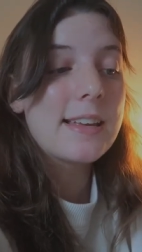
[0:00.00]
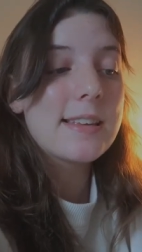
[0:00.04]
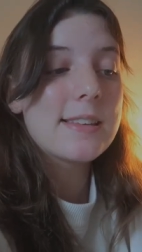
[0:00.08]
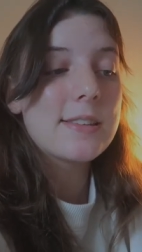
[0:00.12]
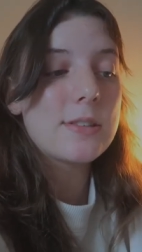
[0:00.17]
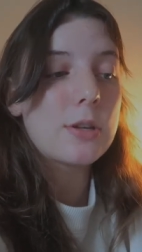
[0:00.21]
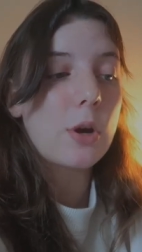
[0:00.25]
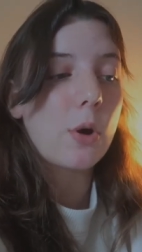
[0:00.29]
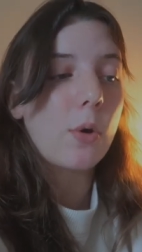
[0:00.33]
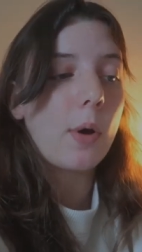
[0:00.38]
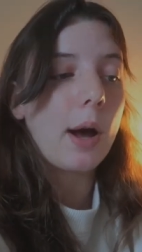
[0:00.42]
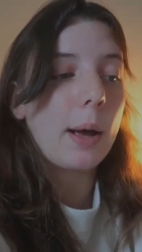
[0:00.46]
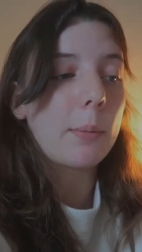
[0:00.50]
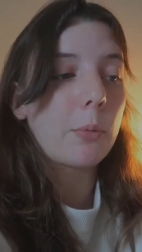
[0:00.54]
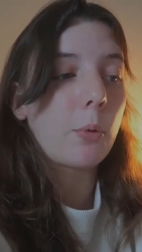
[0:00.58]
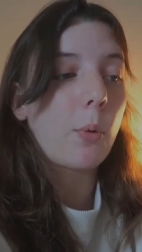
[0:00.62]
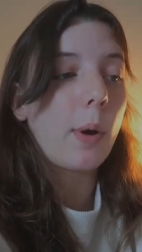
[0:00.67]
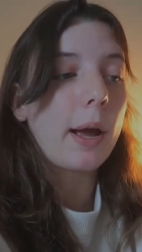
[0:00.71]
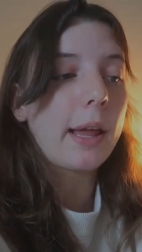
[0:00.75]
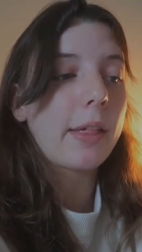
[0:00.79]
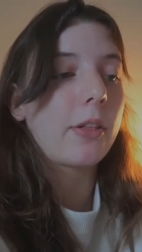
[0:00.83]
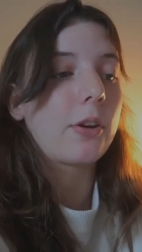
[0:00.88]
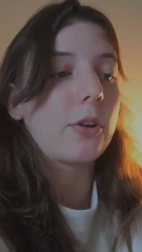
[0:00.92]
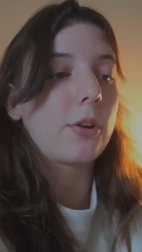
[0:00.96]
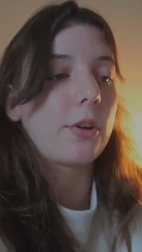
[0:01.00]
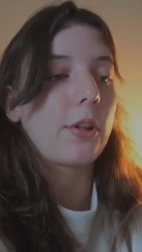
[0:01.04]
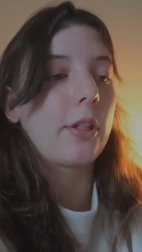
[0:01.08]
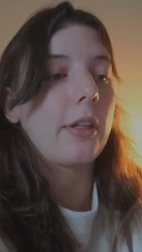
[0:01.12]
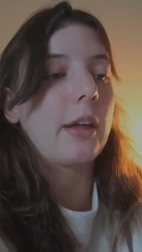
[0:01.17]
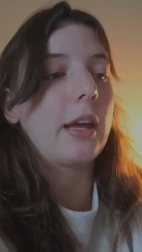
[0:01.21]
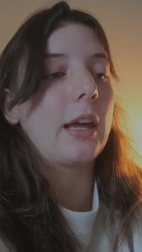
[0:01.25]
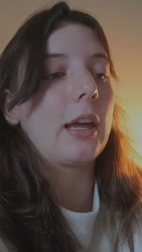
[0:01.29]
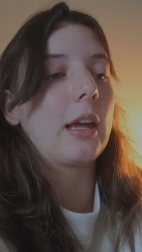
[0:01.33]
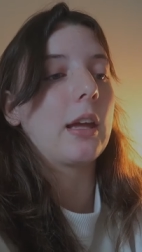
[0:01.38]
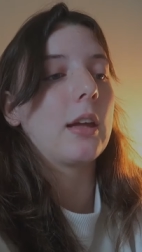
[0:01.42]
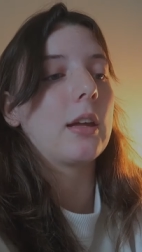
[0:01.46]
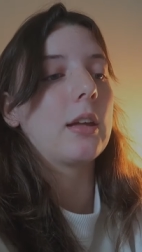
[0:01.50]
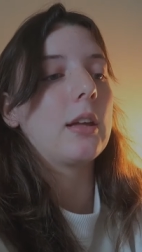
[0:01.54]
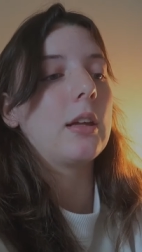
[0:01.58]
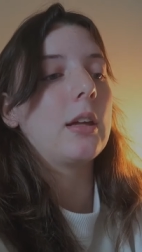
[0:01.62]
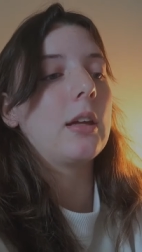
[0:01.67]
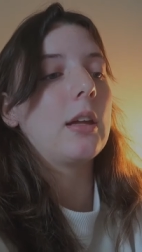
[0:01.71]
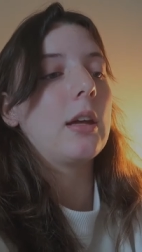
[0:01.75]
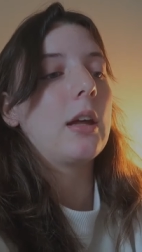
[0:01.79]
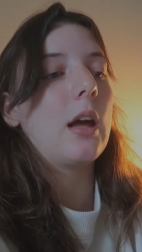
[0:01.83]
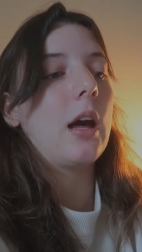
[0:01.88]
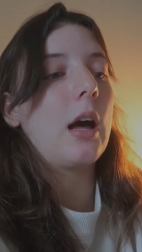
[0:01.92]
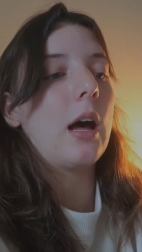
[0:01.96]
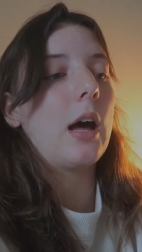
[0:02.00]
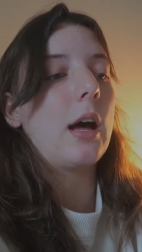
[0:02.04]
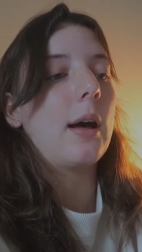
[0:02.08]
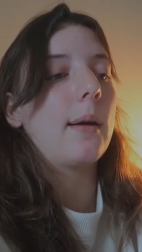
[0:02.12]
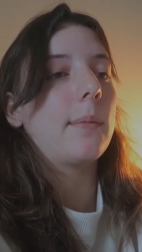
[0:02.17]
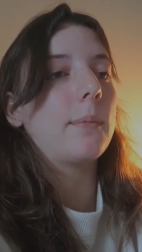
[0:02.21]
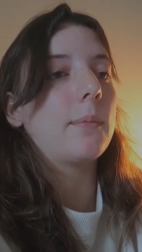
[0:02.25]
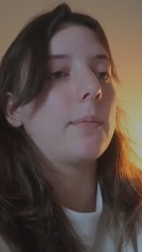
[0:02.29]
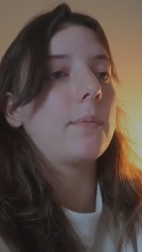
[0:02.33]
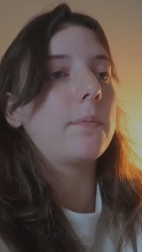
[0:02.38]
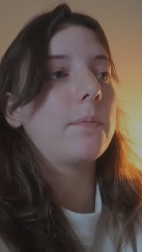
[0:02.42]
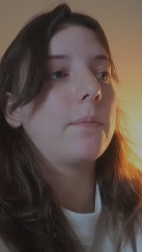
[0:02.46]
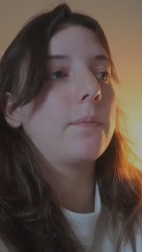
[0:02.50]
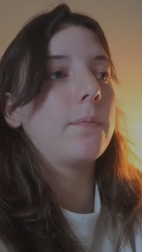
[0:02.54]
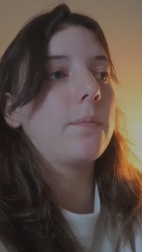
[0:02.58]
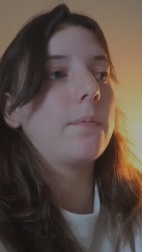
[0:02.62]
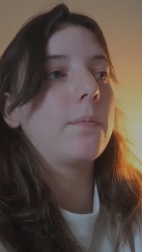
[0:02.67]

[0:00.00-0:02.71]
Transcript: So I'm quite literally um,